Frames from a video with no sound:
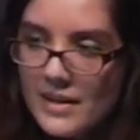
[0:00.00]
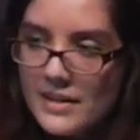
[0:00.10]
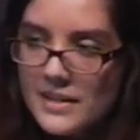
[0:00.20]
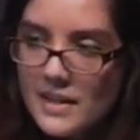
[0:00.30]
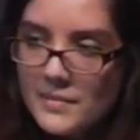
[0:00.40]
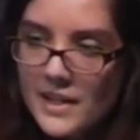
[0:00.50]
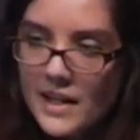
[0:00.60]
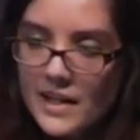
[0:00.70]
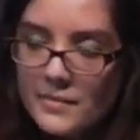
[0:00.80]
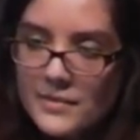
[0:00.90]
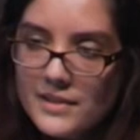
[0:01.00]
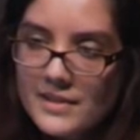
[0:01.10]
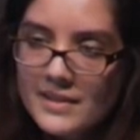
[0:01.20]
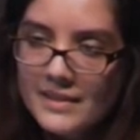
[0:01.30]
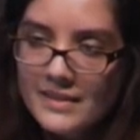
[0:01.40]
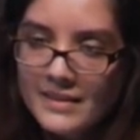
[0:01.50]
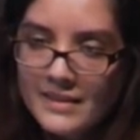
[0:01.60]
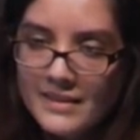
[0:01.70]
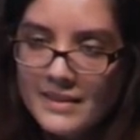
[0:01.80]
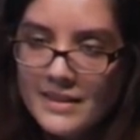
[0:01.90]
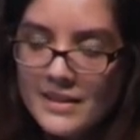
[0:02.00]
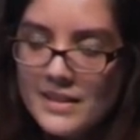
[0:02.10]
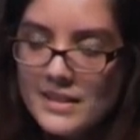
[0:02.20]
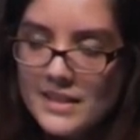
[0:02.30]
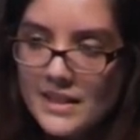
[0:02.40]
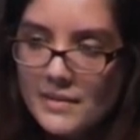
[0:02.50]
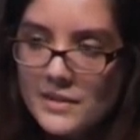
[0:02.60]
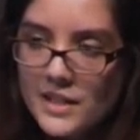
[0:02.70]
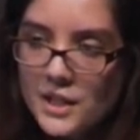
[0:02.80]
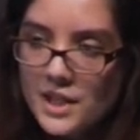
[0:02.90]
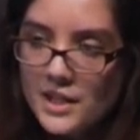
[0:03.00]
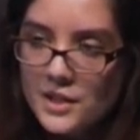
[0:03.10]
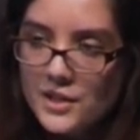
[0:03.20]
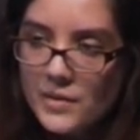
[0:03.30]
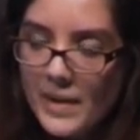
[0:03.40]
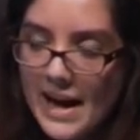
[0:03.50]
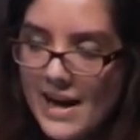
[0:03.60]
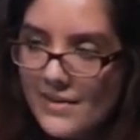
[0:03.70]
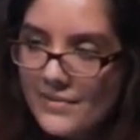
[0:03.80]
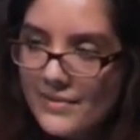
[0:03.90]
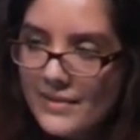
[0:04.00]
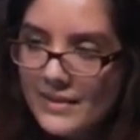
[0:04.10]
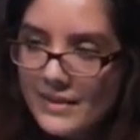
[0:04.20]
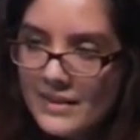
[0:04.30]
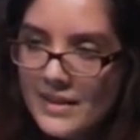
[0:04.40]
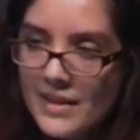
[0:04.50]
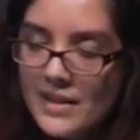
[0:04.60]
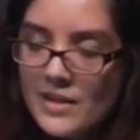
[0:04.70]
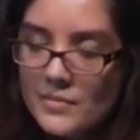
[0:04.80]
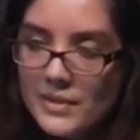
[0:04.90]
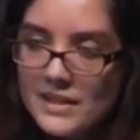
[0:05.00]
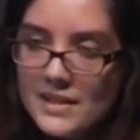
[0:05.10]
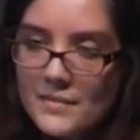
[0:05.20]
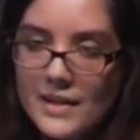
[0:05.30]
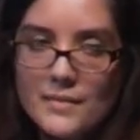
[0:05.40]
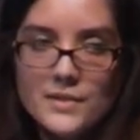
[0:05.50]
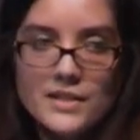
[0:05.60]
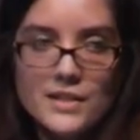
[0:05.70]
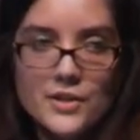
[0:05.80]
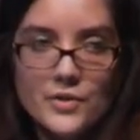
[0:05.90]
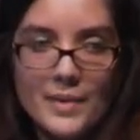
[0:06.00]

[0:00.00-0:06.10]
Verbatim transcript: Sometimes CMT changes your path, but sometimes the new